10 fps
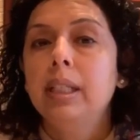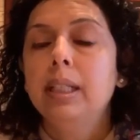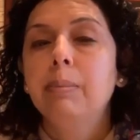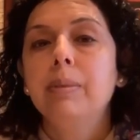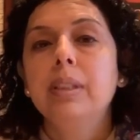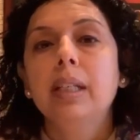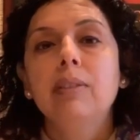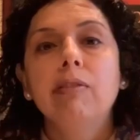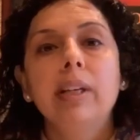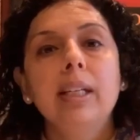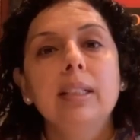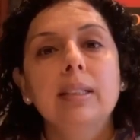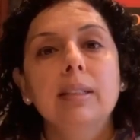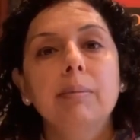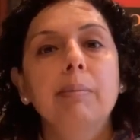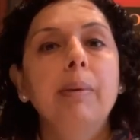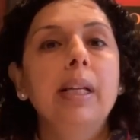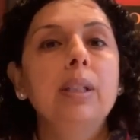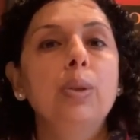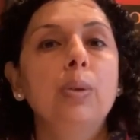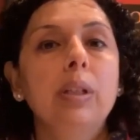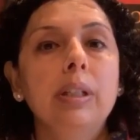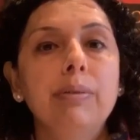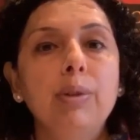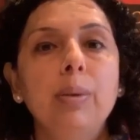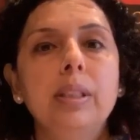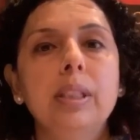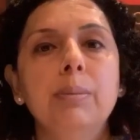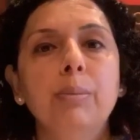they represent various planetary influences.